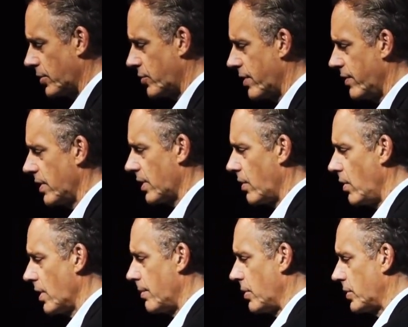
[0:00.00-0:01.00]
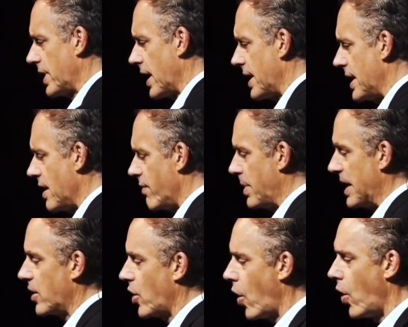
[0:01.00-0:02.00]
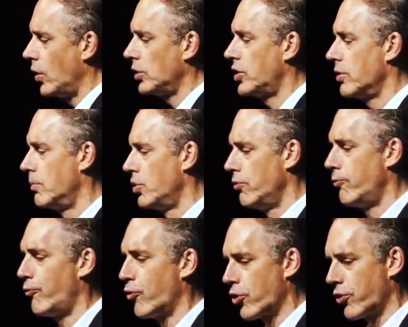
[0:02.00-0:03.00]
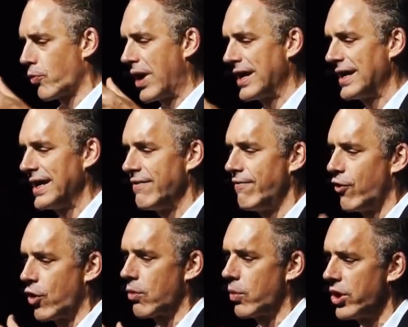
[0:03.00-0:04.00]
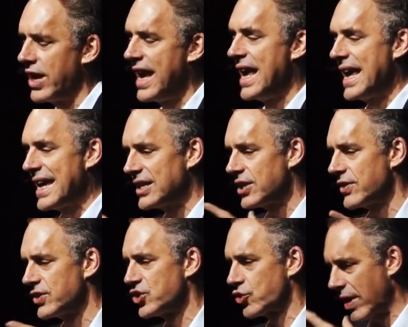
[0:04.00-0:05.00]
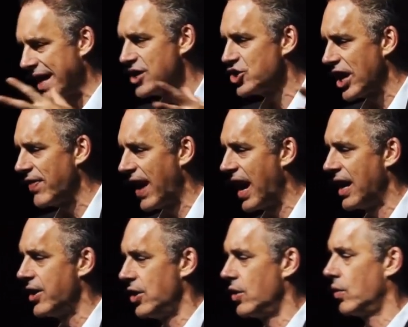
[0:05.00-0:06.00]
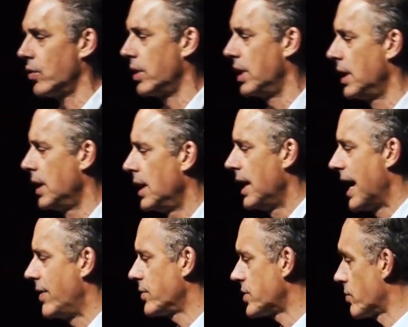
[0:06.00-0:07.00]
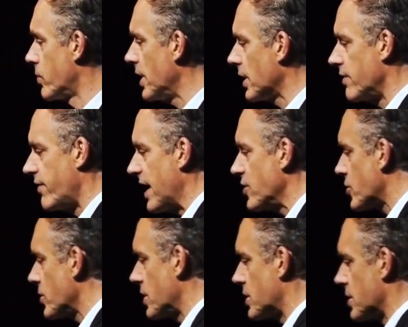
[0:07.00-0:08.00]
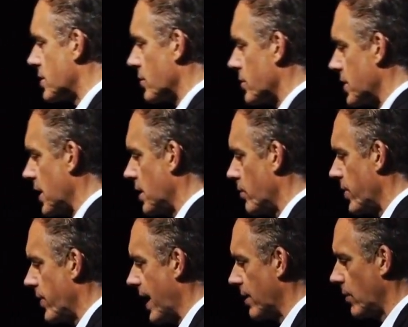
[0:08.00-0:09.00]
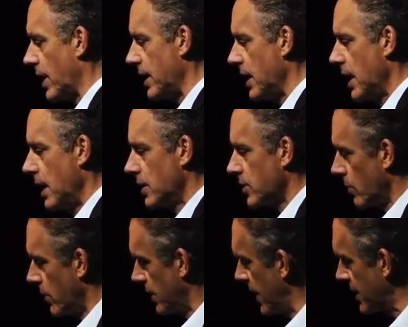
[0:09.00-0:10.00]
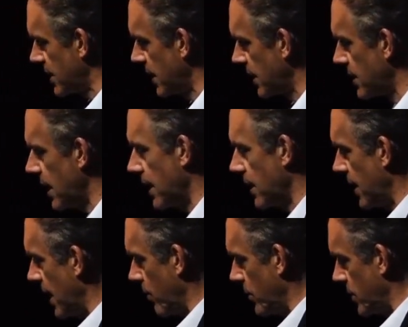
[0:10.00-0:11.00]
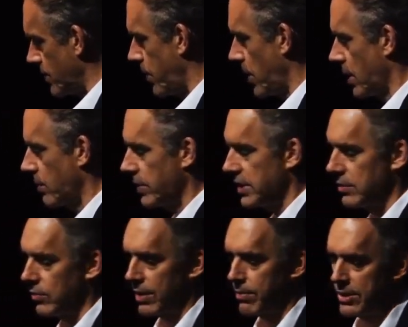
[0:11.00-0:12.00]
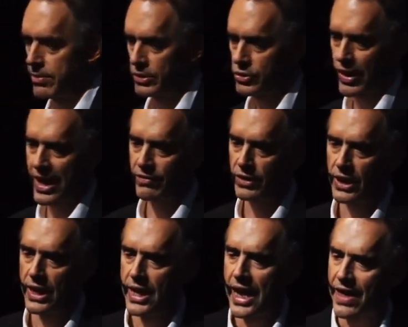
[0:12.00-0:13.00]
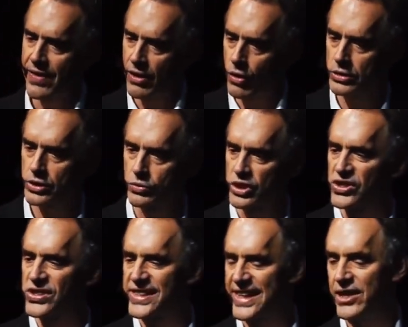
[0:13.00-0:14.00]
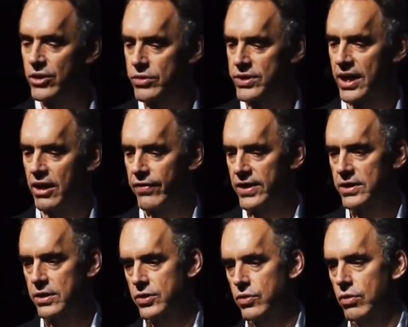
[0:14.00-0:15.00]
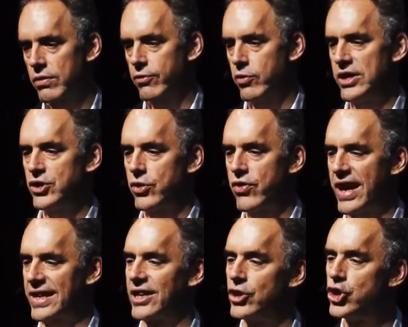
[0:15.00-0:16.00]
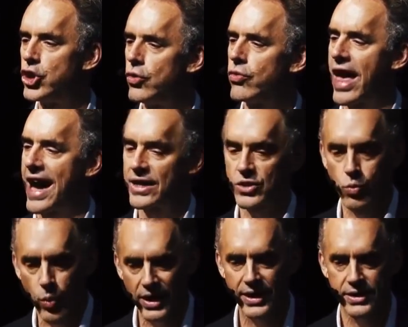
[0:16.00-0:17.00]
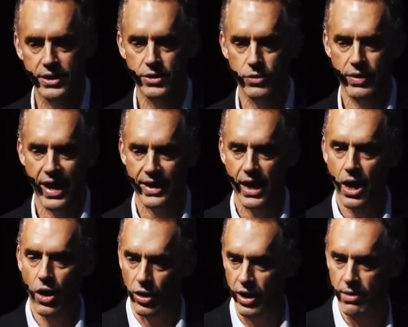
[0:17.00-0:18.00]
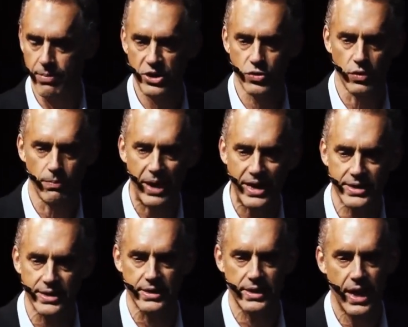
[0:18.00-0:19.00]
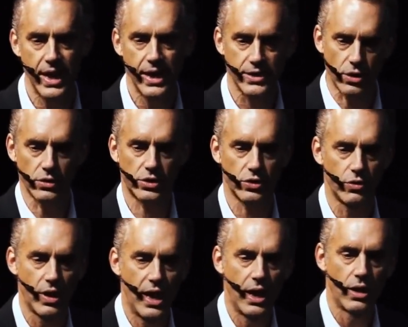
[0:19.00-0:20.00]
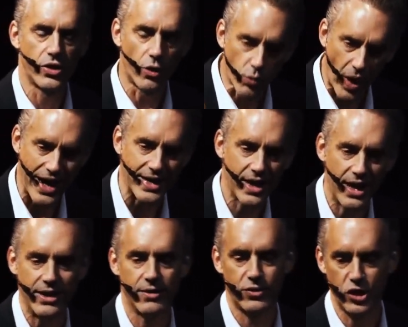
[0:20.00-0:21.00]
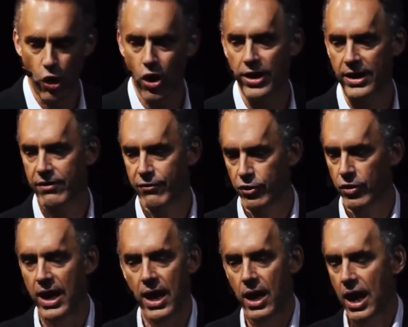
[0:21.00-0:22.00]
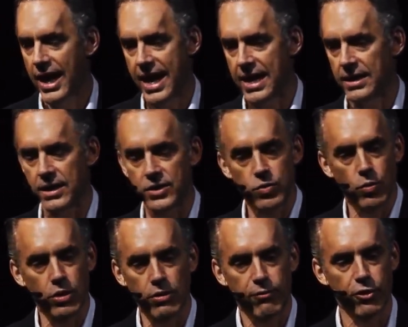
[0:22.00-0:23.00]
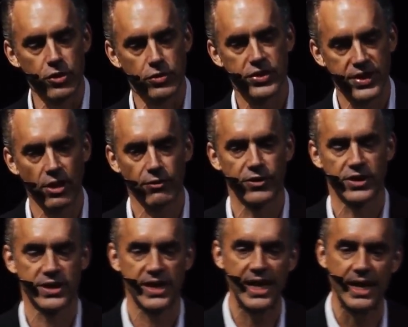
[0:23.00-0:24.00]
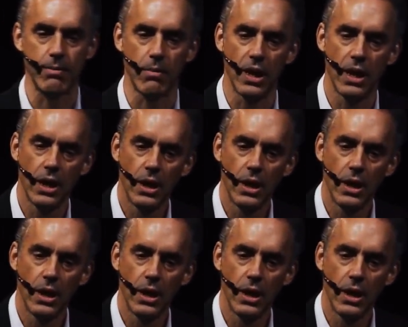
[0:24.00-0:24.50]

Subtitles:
or trivial at all about the idea of being called to move forthrightly forward into the strange and the unknown. And there's a real adventure that's associated with that, right? So that's an exciting thing, which is part of the reason why people travel. And then also to see yourself as the sort of creature that can do that, is willing to do that on a habitual basis, is also the right kind of tonic for, I hate this word, for your self-esteem,